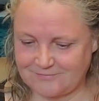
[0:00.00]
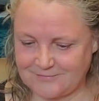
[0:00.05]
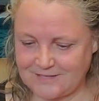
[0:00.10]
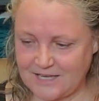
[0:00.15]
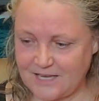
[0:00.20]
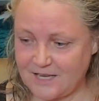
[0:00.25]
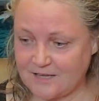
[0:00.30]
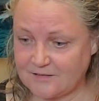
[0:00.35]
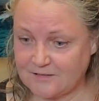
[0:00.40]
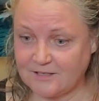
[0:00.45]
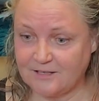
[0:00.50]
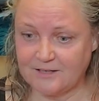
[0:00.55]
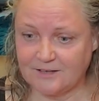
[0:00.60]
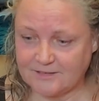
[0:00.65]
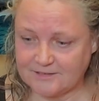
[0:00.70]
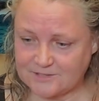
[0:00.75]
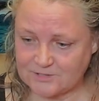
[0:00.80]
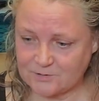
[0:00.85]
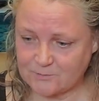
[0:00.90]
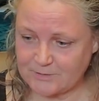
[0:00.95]
yeah
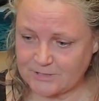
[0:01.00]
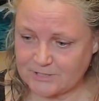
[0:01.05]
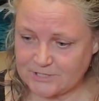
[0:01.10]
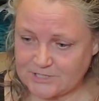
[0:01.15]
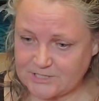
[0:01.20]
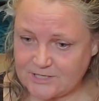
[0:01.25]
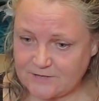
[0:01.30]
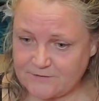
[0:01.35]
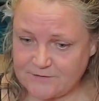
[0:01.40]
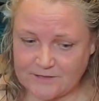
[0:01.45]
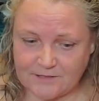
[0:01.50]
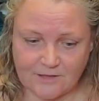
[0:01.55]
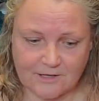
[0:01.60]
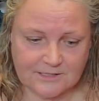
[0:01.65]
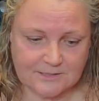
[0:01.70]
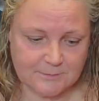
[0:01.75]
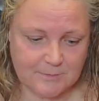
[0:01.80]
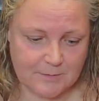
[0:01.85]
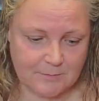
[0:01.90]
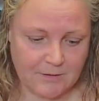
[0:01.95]
so much stuff I
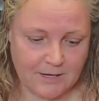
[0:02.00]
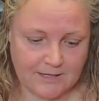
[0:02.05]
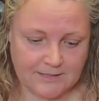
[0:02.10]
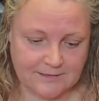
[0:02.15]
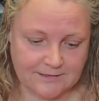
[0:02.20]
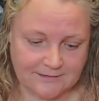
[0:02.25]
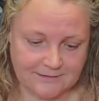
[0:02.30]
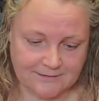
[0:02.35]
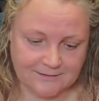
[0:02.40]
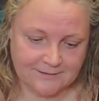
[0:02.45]
lost my button.